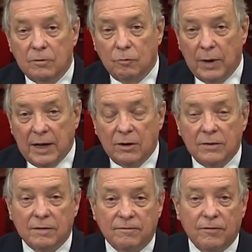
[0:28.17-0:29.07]
waiting
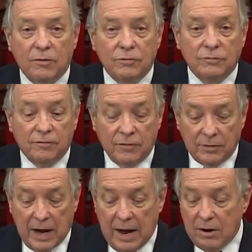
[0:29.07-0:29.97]
on the phone
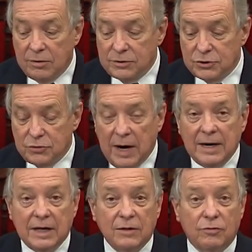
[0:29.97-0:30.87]
for hours trying
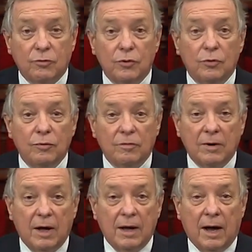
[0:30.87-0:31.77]
to get through,
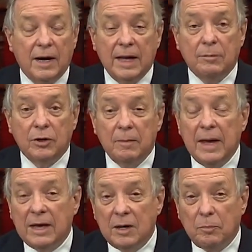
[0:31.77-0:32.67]
unable to
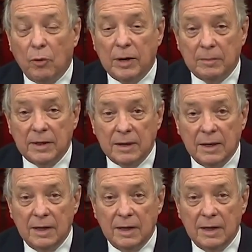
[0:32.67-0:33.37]
make an appointment.